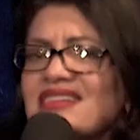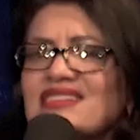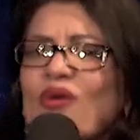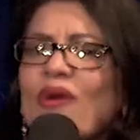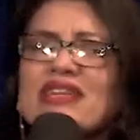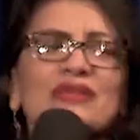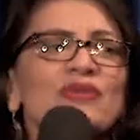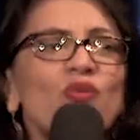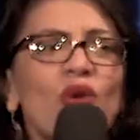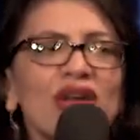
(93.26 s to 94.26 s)
It is going to
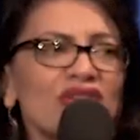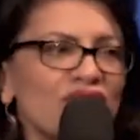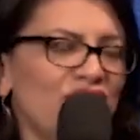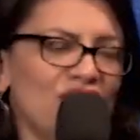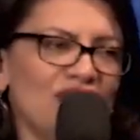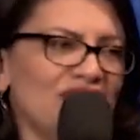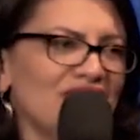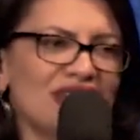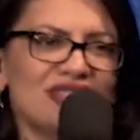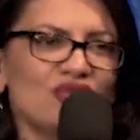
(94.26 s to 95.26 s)
be
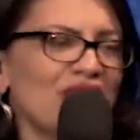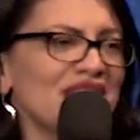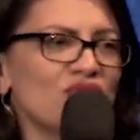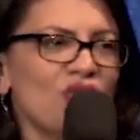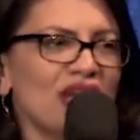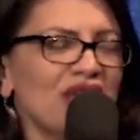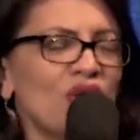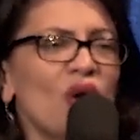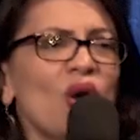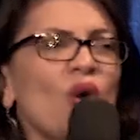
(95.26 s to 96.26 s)
wonderful in 2020
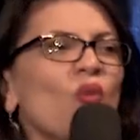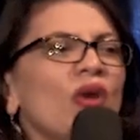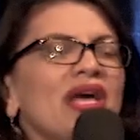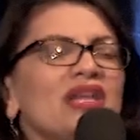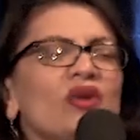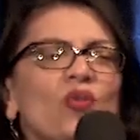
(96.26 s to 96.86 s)
when